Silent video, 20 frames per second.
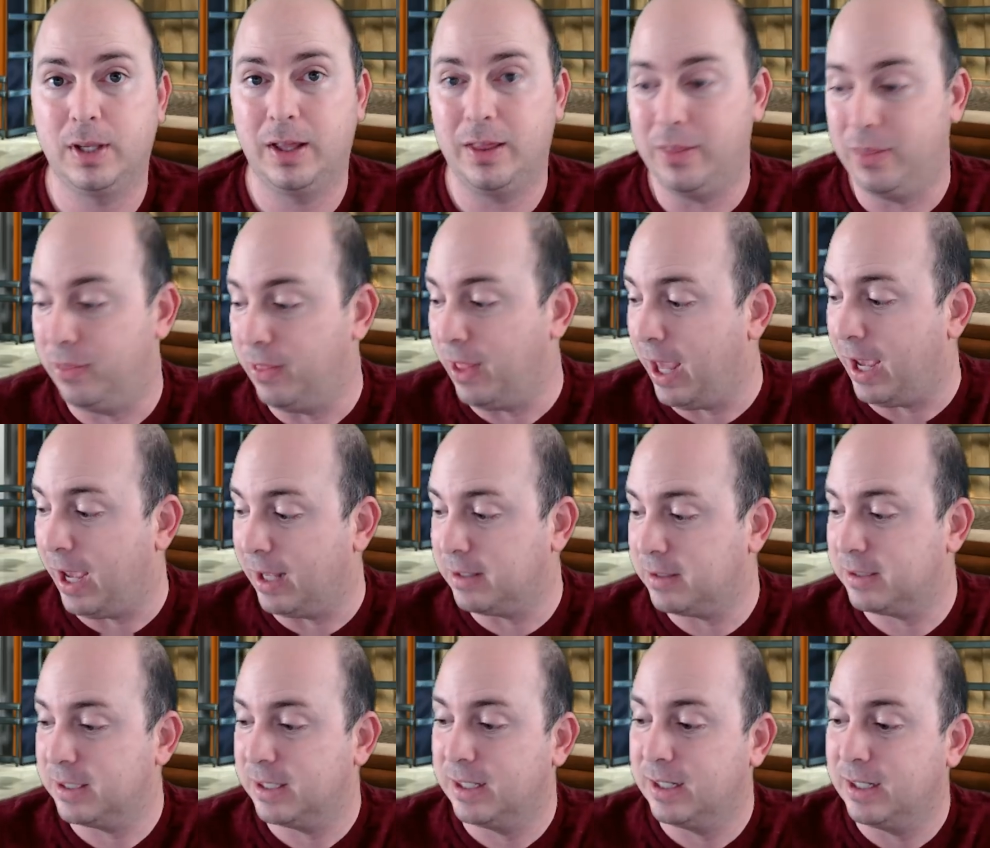
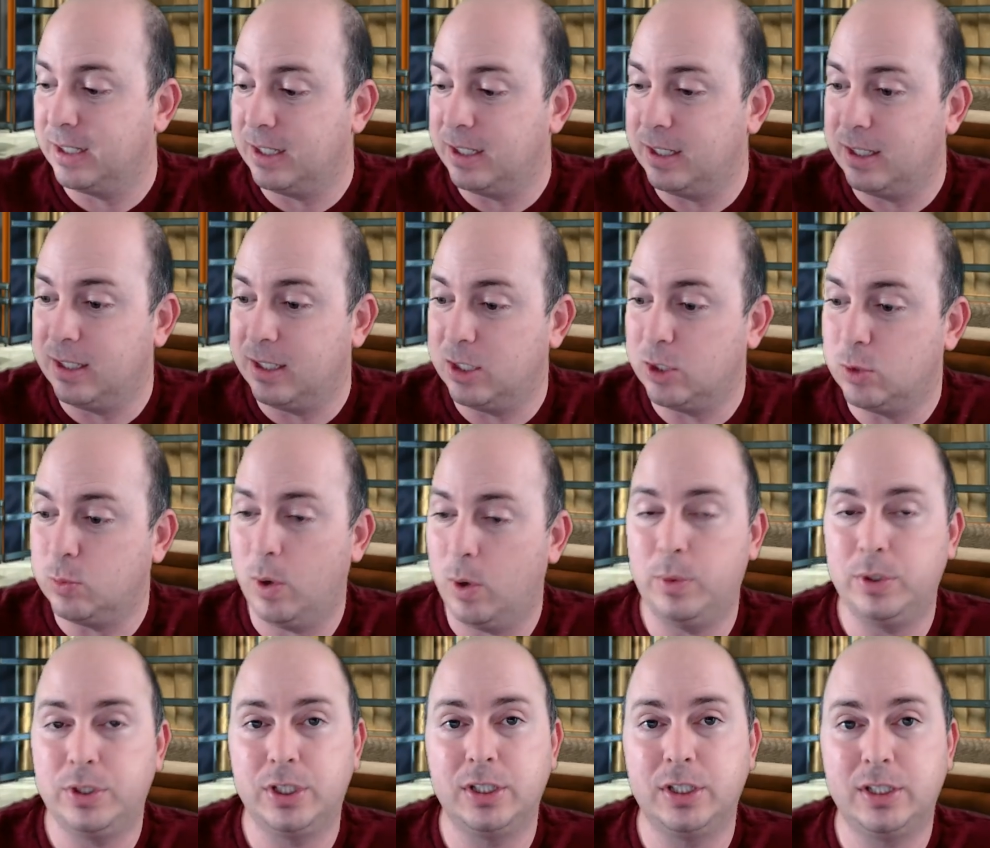that is when we
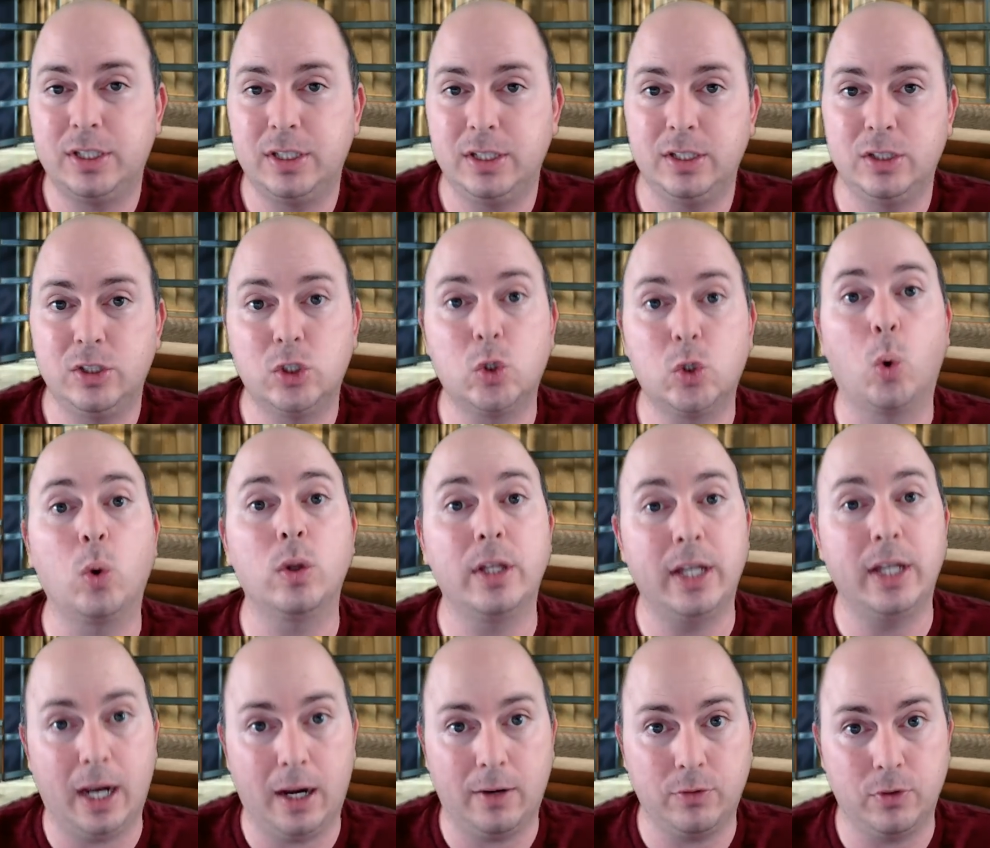should see shortly
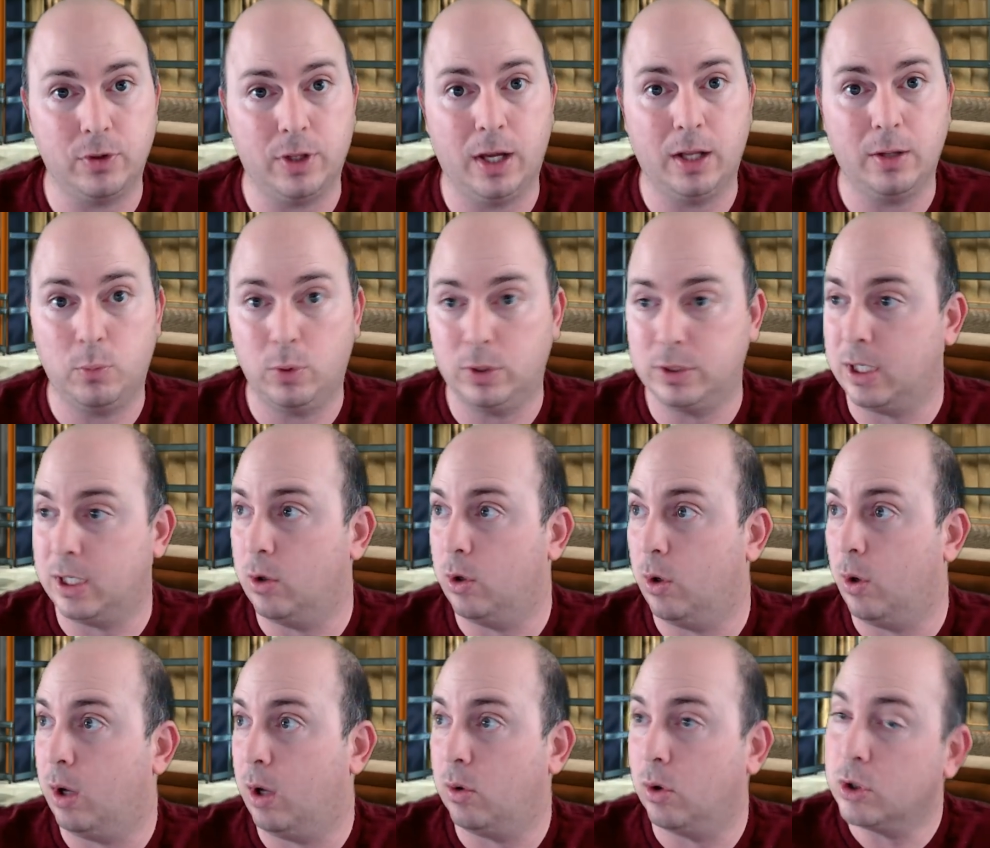after that, which I don't know
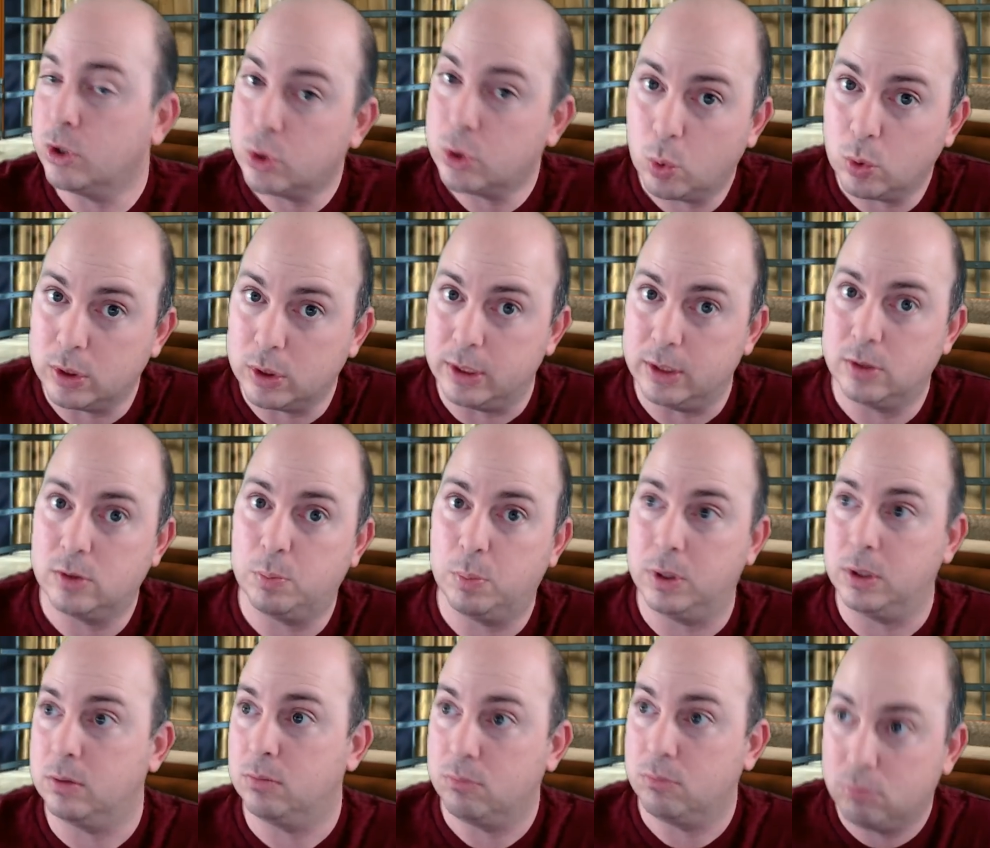how long shortly is,
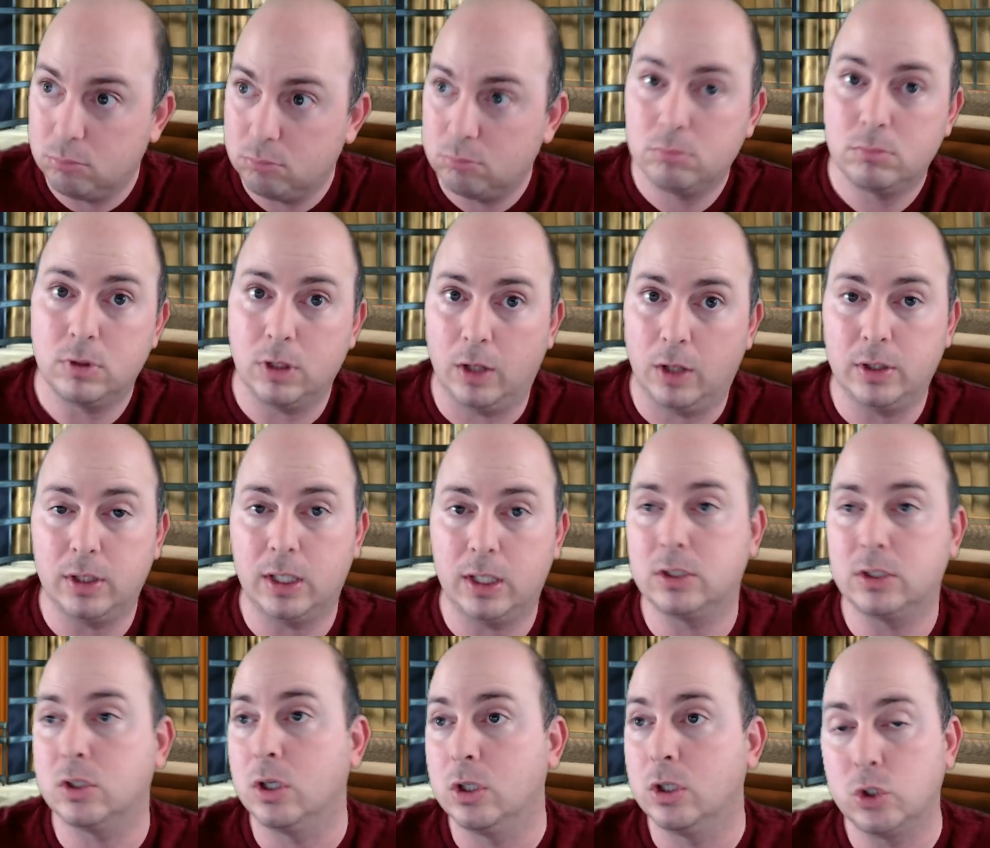but nonetheless,
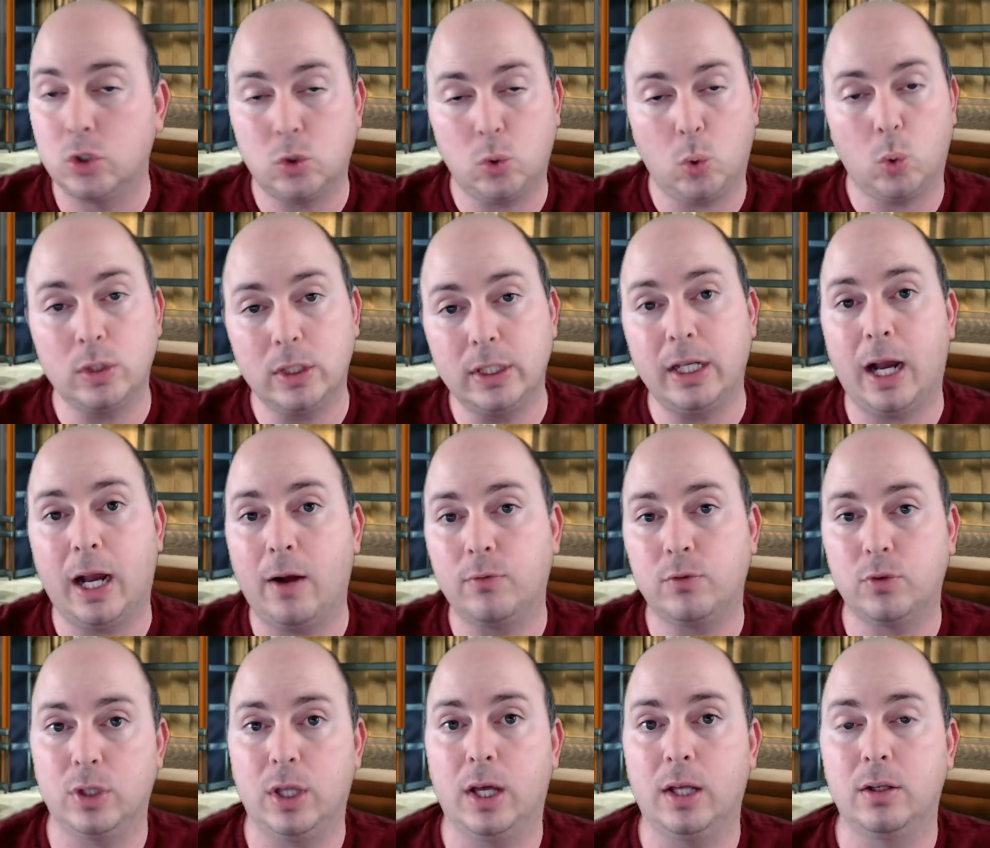shortly after
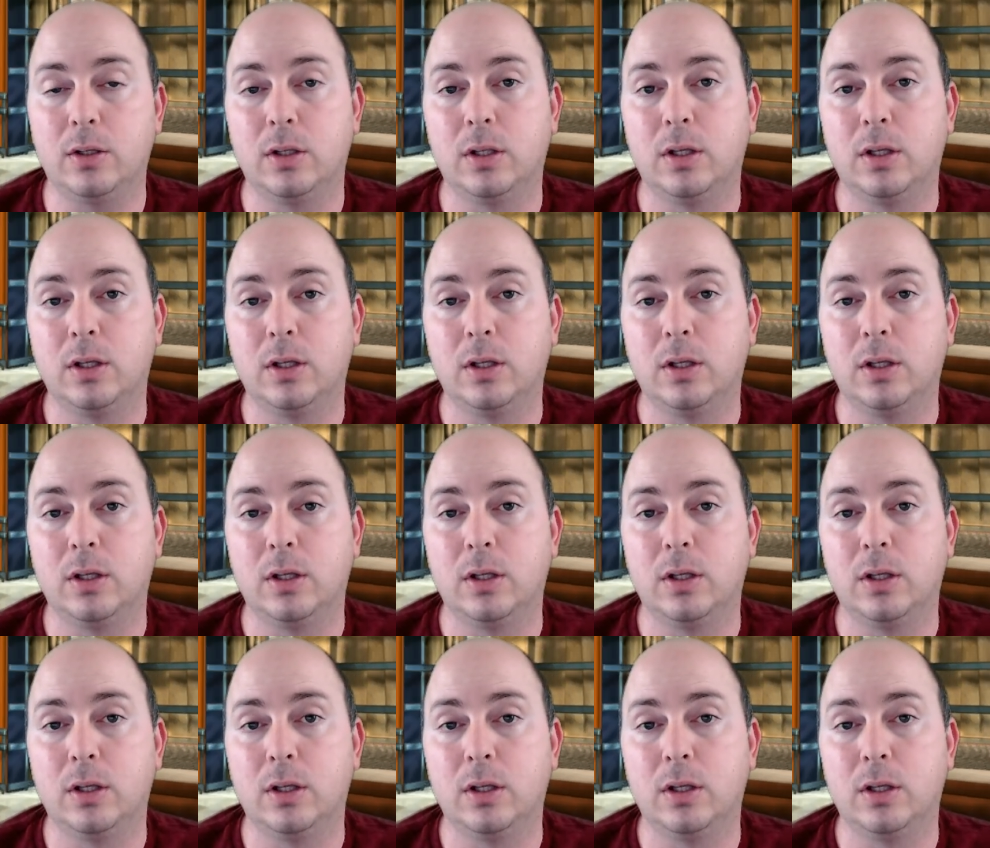that,